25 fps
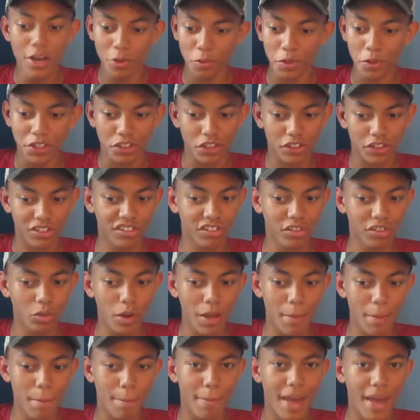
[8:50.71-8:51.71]
we just
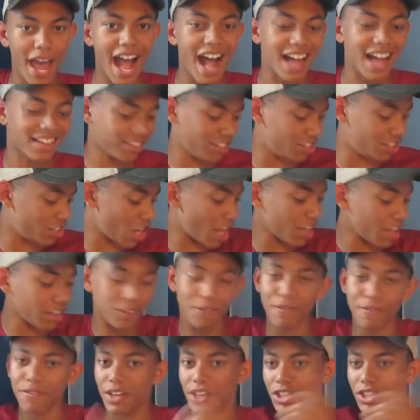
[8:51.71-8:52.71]
swim past
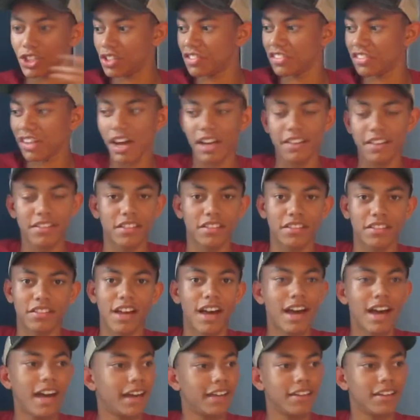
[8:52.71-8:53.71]
jellyfish side to
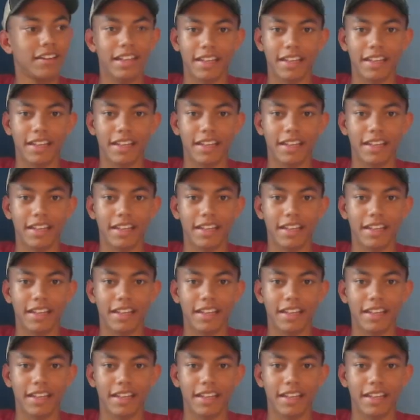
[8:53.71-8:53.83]
side,